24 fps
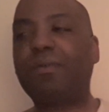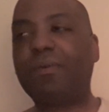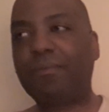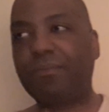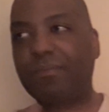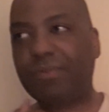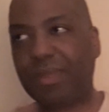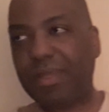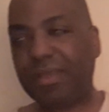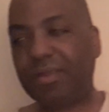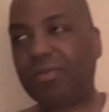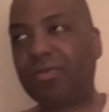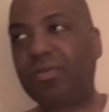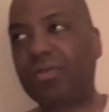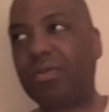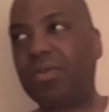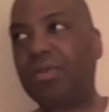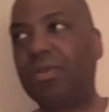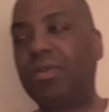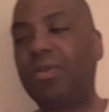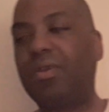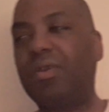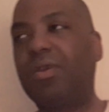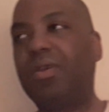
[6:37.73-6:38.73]
of this,
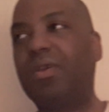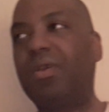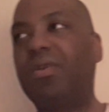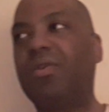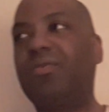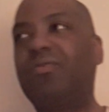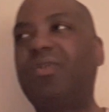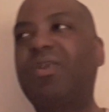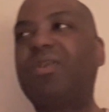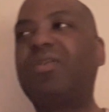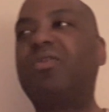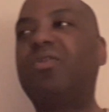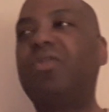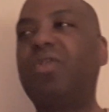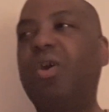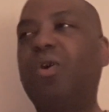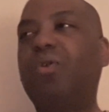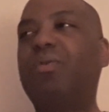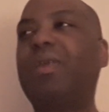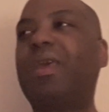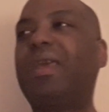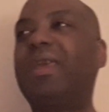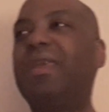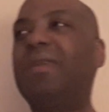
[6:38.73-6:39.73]
just
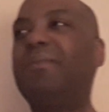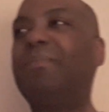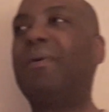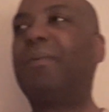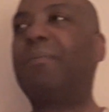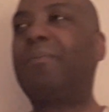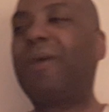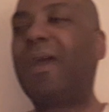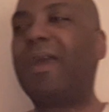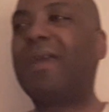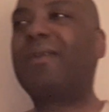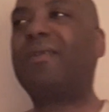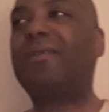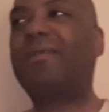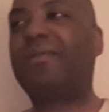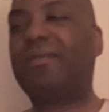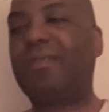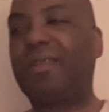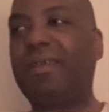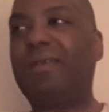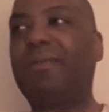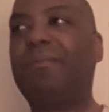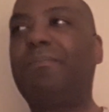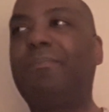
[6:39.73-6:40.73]
know that he
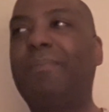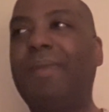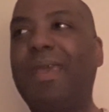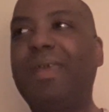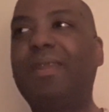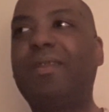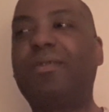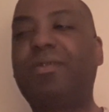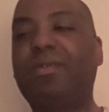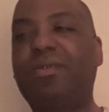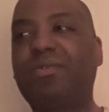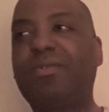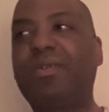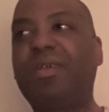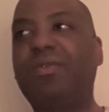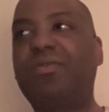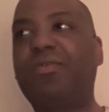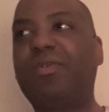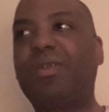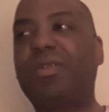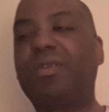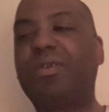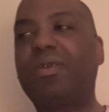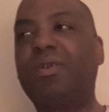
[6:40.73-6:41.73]
miraculously made a
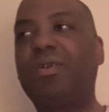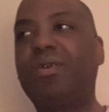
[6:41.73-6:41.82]
decision.